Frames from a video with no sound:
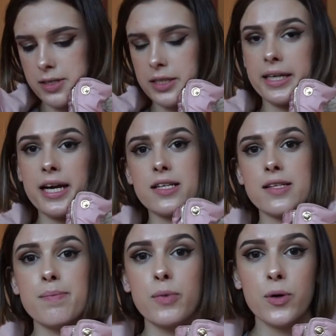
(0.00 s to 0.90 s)
to get
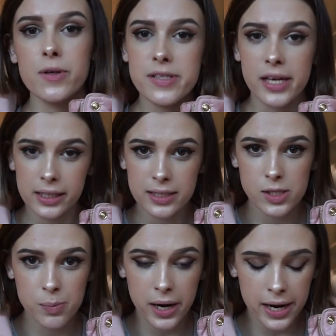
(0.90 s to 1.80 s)
more setting
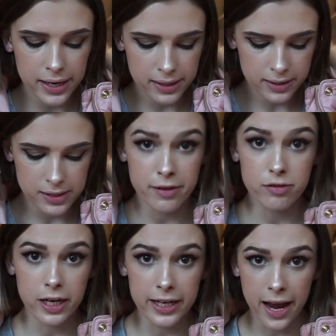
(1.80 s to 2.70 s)
spray because I've run